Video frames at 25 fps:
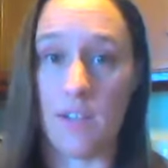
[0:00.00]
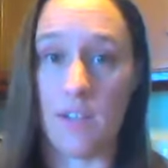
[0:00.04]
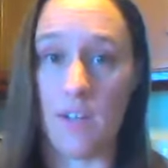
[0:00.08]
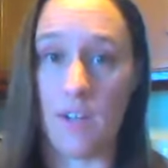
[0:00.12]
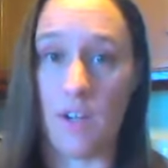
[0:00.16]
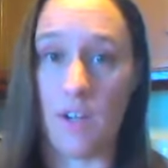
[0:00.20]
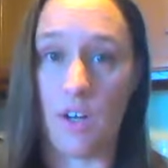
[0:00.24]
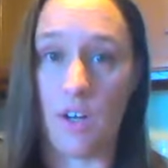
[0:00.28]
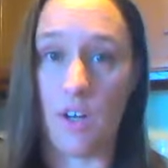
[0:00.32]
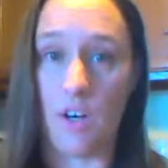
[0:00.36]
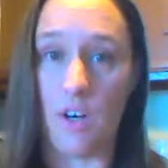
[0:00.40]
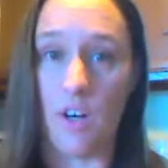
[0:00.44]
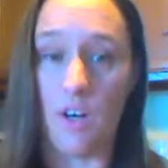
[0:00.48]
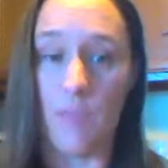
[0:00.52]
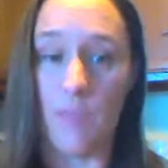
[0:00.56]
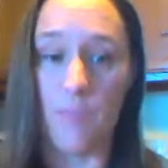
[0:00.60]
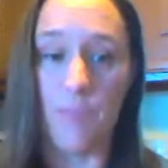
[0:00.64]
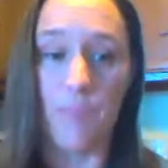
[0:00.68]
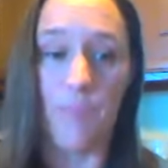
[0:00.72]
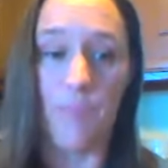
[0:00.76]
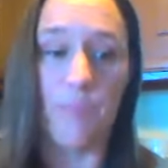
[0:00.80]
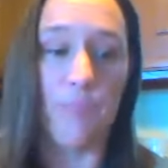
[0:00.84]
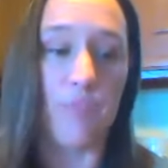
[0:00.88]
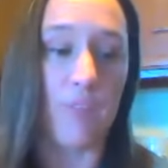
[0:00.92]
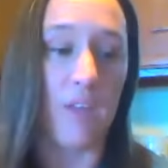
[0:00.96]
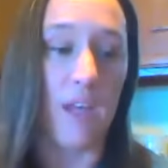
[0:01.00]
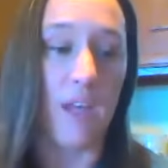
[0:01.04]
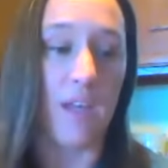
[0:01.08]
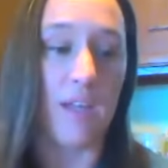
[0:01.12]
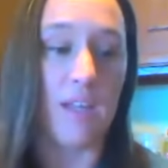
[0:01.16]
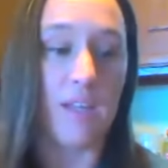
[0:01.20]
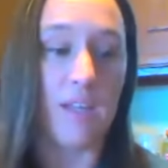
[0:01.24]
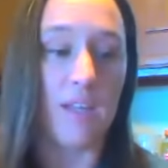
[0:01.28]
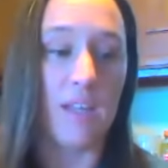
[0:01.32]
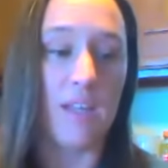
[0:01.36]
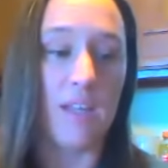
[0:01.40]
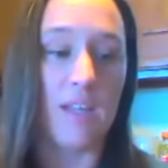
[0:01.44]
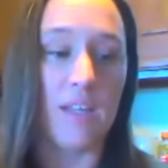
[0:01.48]
going to occur. Okay.
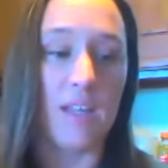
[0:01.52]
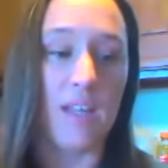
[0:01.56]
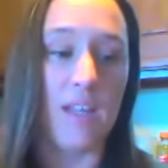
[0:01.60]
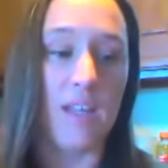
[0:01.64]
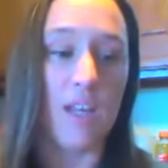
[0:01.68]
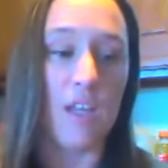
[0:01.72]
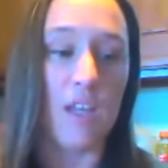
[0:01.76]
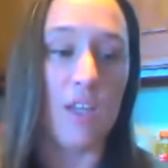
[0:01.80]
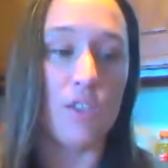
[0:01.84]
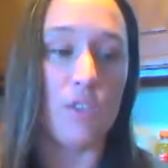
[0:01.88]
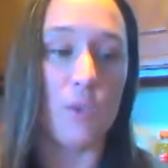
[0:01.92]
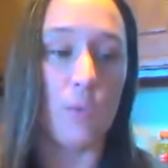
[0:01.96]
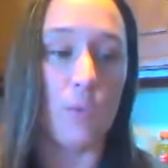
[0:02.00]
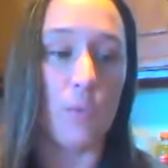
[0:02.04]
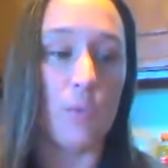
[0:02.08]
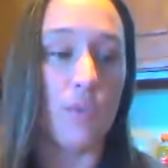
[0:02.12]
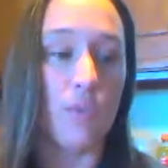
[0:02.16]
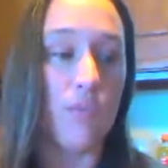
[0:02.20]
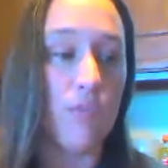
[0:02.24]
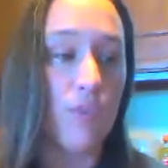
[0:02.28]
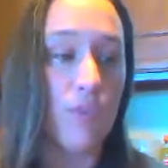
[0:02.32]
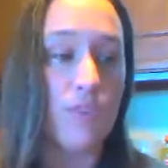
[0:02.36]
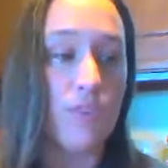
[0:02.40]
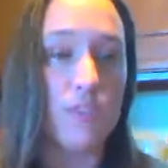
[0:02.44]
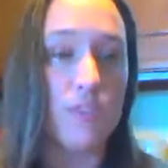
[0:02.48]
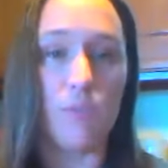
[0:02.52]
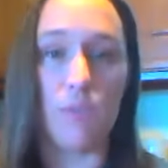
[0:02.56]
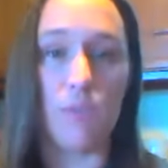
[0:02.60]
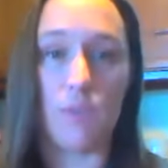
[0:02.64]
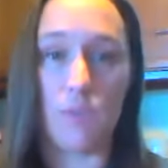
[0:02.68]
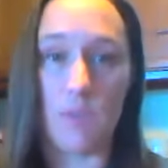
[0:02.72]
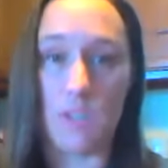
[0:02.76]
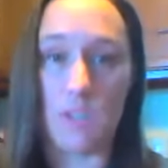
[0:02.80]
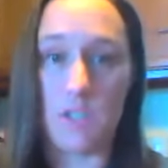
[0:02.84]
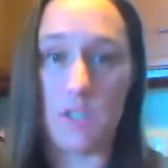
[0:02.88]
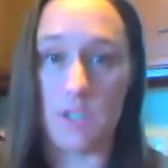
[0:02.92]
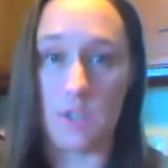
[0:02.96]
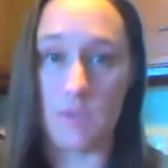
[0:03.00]
So the first thing we're
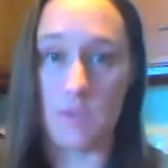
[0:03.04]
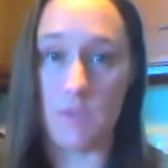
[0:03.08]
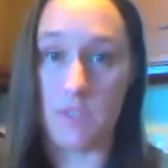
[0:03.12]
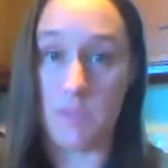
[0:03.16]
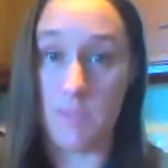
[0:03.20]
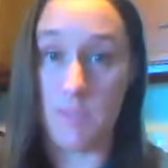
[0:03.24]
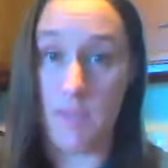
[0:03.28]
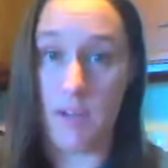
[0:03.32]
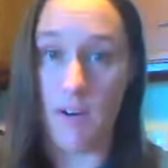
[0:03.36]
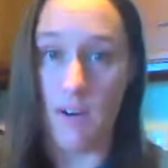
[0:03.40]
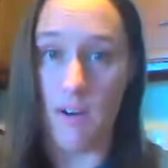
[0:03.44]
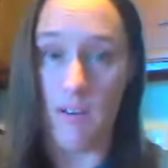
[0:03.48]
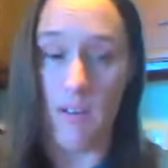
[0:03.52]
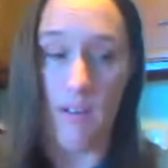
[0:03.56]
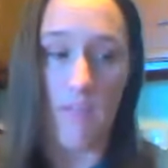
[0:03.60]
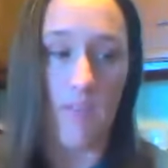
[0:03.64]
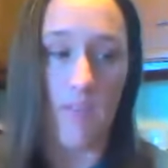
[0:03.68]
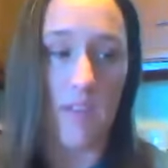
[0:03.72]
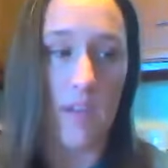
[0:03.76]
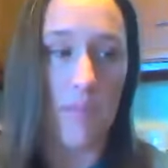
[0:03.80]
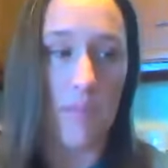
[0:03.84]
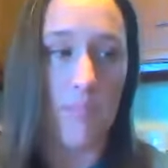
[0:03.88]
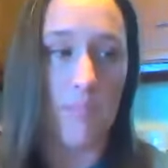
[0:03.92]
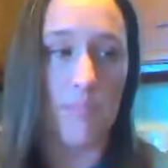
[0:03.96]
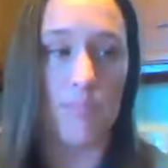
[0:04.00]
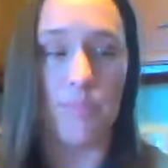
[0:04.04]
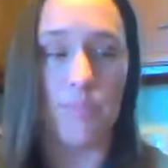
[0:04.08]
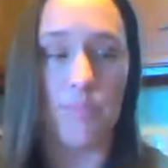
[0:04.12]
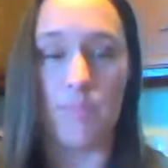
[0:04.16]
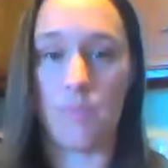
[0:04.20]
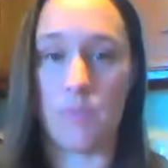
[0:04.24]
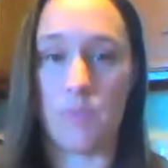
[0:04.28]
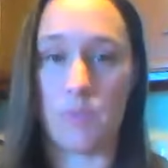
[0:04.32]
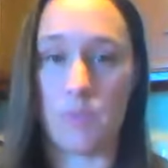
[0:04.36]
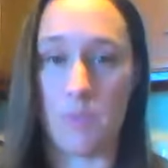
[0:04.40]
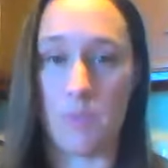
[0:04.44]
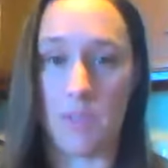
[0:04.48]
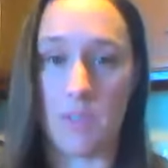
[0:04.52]
going to do to make our lava lamp
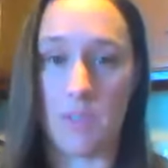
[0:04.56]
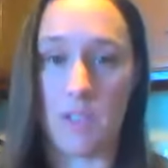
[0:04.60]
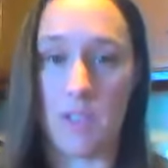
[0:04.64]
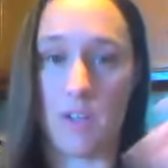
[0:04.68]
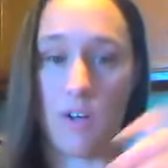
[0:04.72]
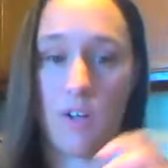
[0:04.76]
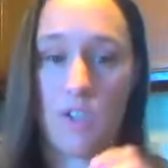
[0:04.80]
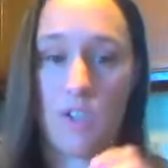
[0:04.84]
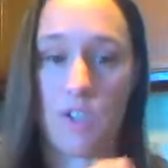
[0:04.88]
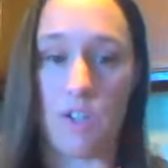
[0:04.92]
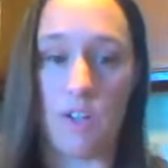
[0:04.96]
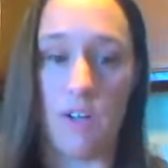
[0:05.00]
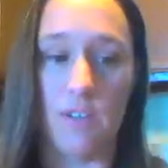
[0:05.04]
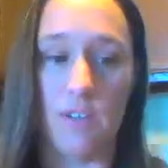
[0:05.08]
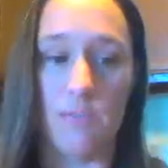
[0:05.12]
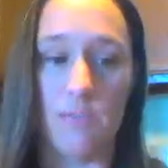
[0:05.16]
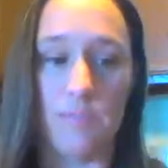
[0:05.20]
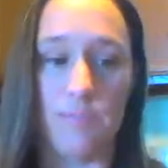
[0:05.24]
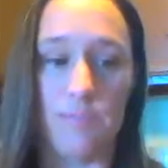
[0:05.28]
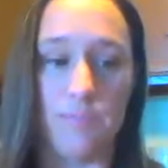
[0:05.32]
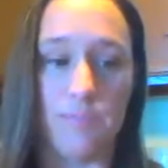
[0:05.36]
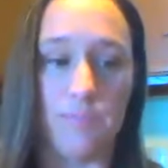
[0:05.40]
is we're going to take our jar,